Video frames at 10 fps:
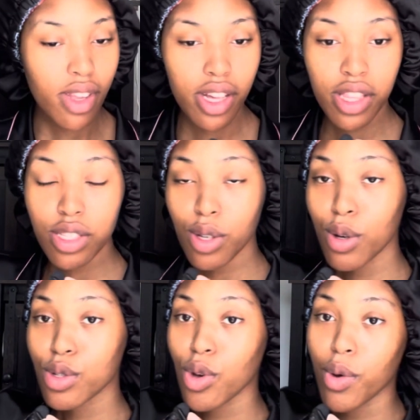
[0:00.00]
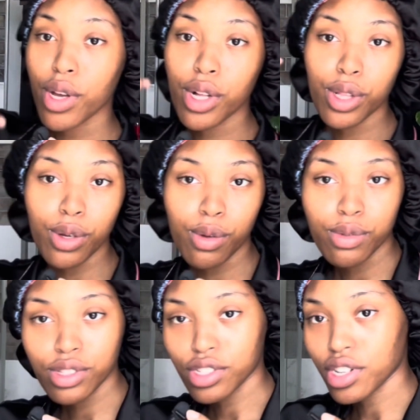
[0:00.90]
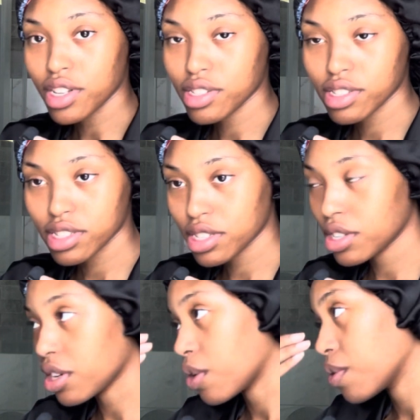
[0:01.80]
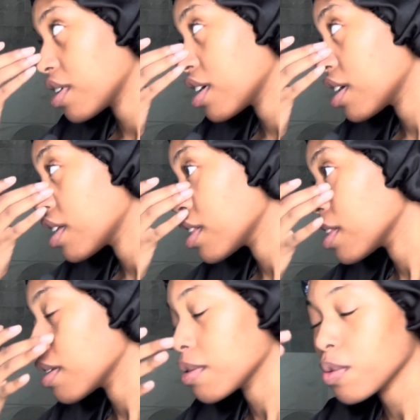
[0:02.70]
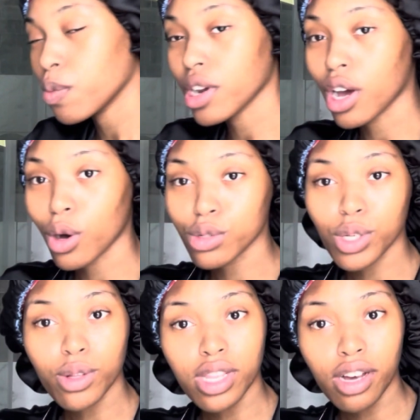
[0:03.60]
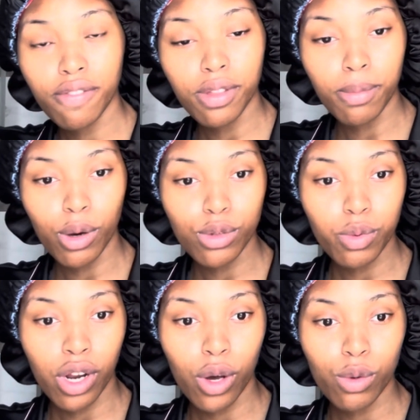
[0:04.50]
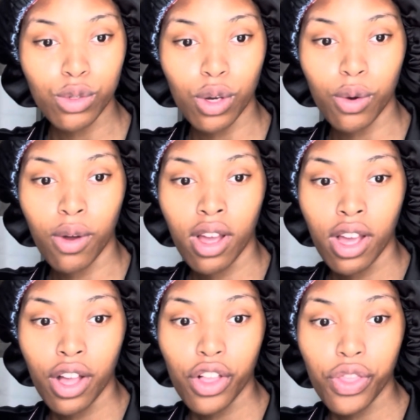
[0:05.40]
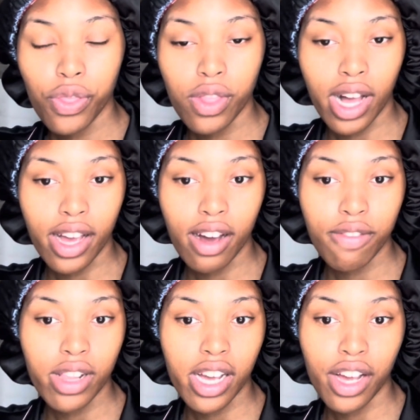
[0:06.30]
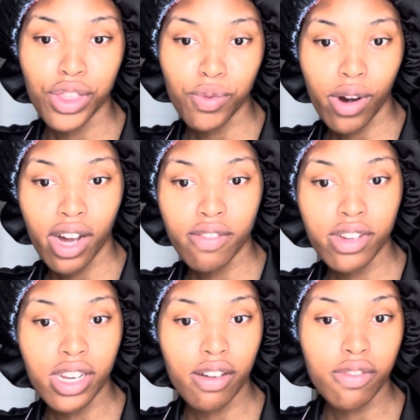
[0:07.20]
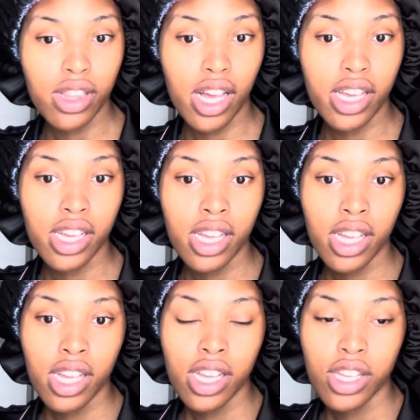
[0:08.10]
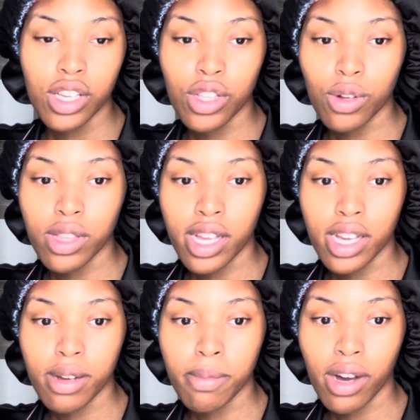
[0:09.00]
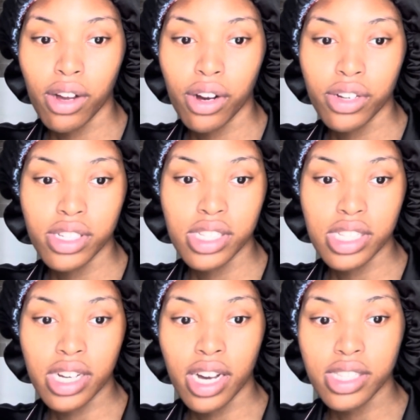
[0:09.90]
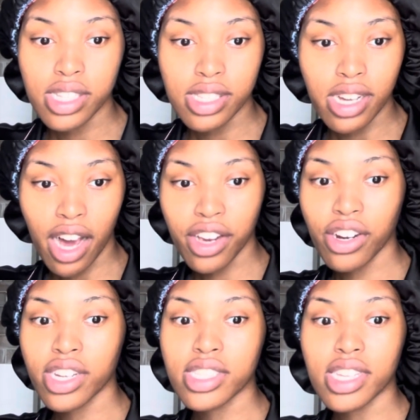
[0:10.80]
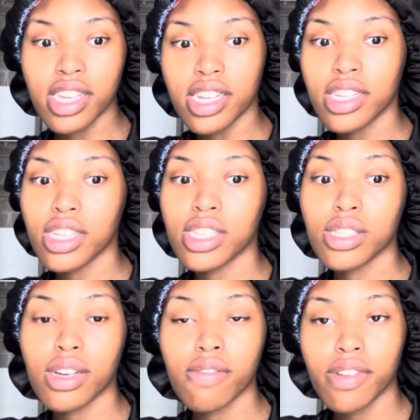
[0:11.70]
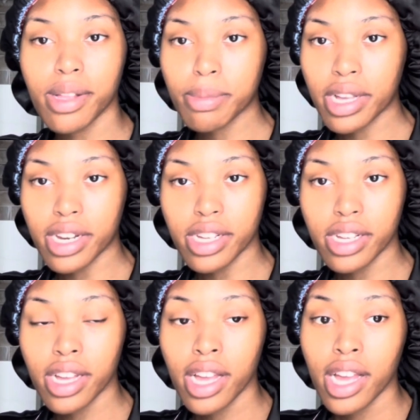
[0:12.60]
This also includes just what I also love the most, what I also like, I feel like I thrive in. I feel like like my heart's desire is event planning.